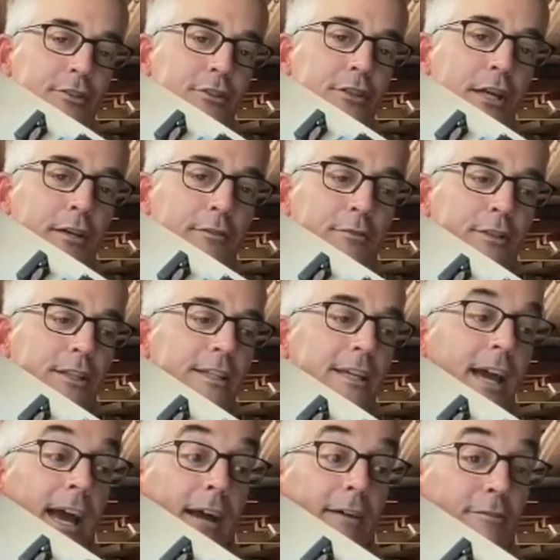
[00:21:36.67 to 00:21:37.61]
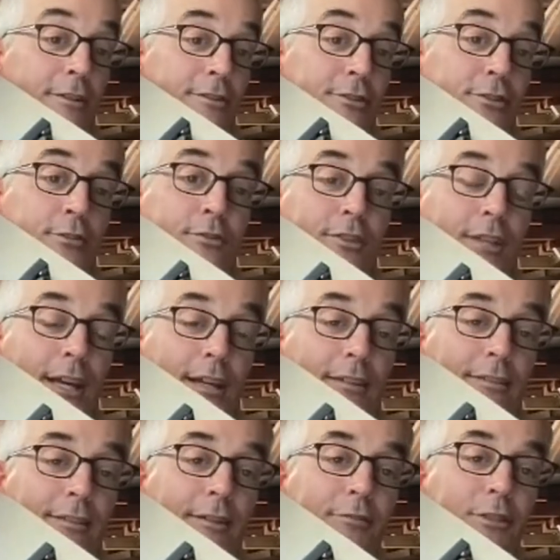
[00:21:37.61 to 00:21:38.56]
to cover the average use
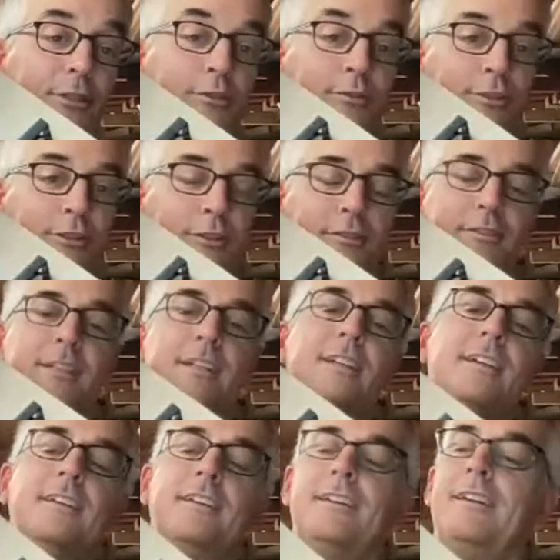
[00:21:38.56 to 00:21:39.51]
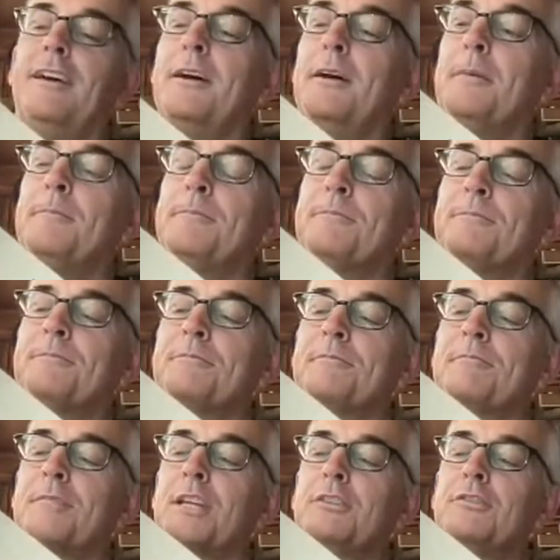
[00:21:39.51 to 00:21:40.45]
case of a user.
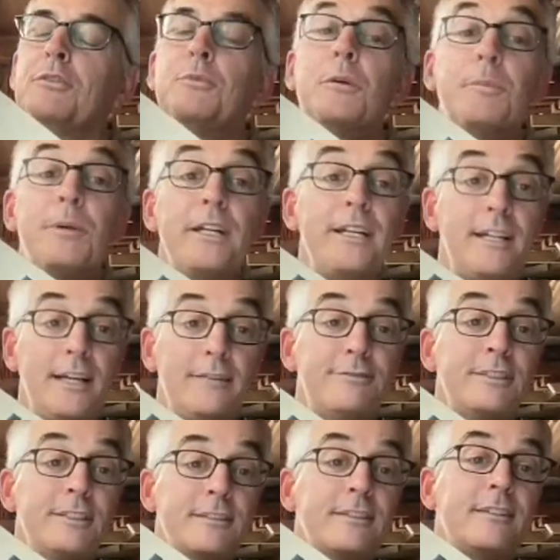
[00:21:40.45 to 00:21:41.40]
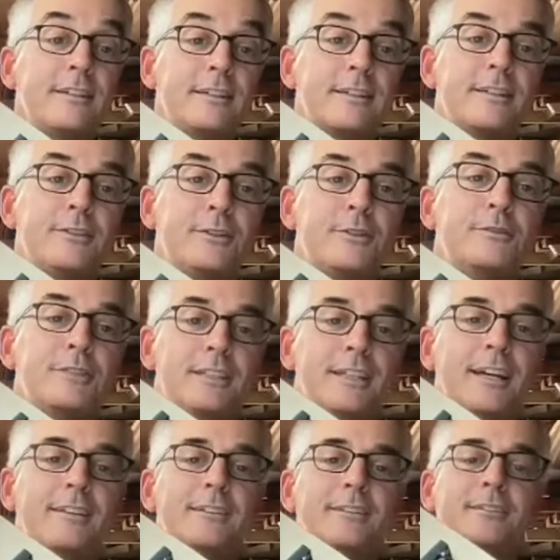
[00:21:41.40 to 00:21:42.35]
So we're pretty confident that they're going to hold
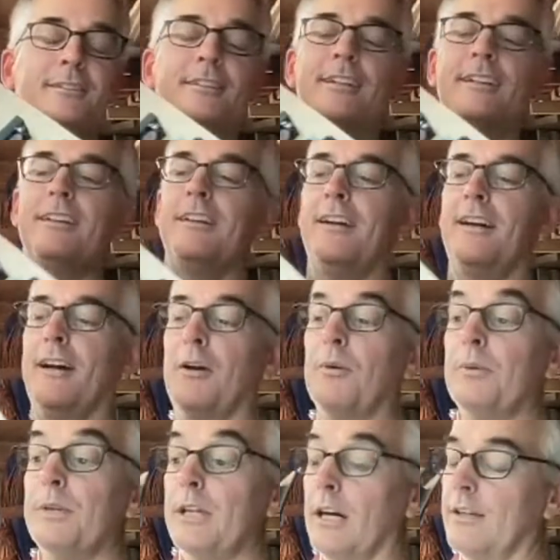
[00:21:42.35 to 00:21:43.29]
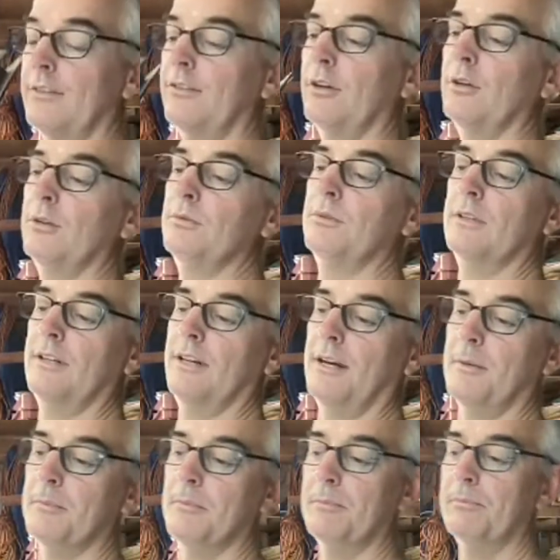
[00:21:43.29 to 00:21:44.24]
together. We also
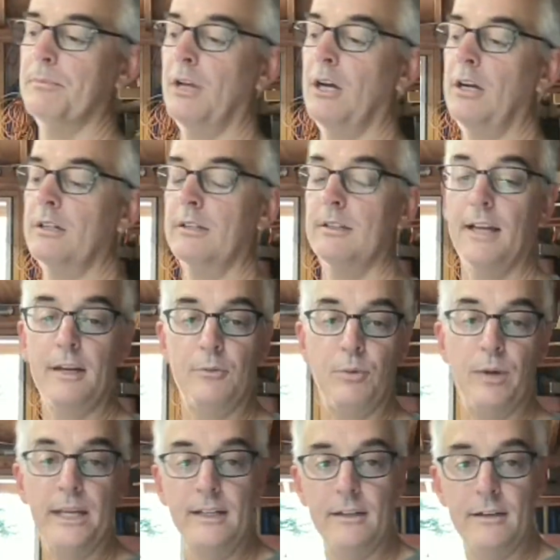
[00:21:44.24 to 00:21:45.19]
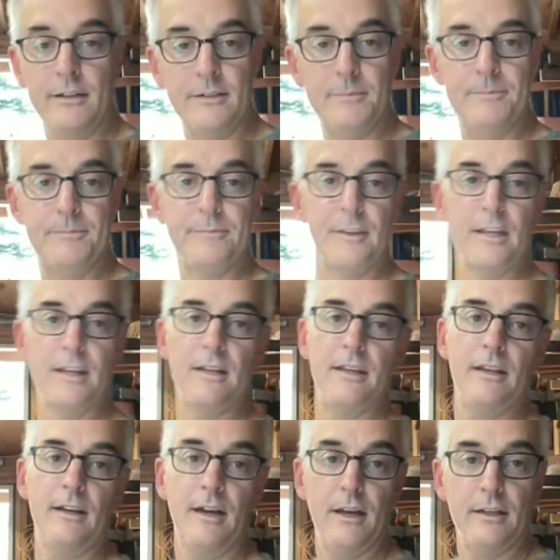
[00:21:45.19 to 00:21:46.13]
hung a lot of weight on
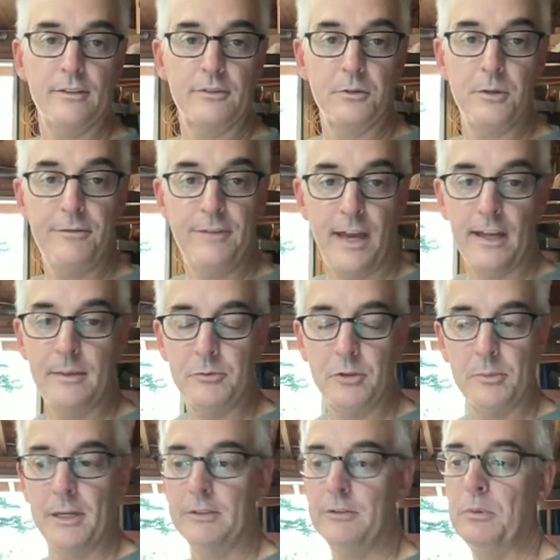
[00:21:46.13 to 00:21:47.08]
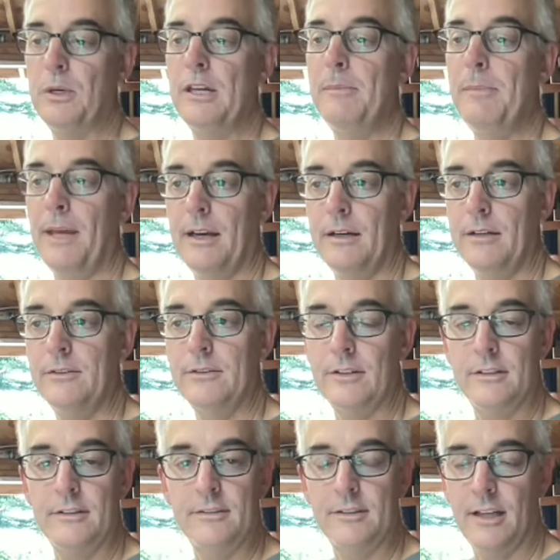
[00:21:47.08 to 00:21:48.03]
them. So we've had up to about 20 pounds
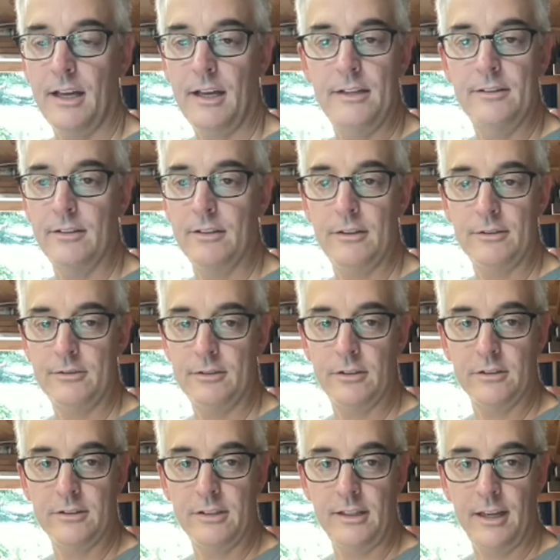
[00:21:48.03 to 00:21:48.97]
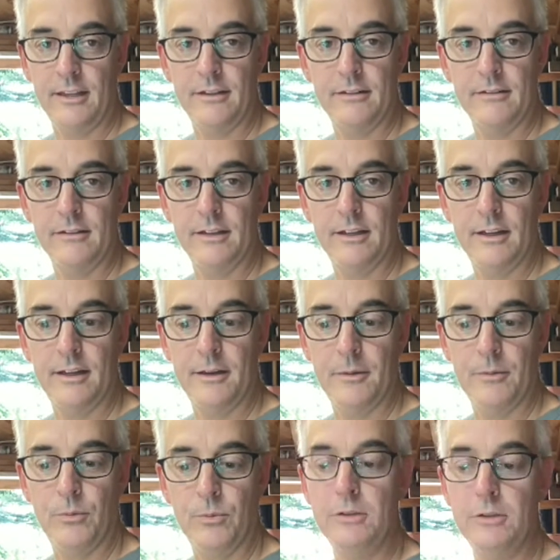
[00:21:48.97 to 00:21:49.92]
on the slides and they're still together.
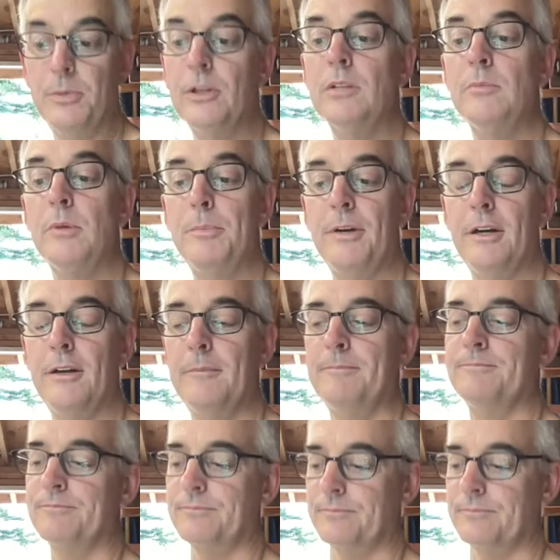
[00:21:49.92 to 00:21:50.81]
When you pull them apart,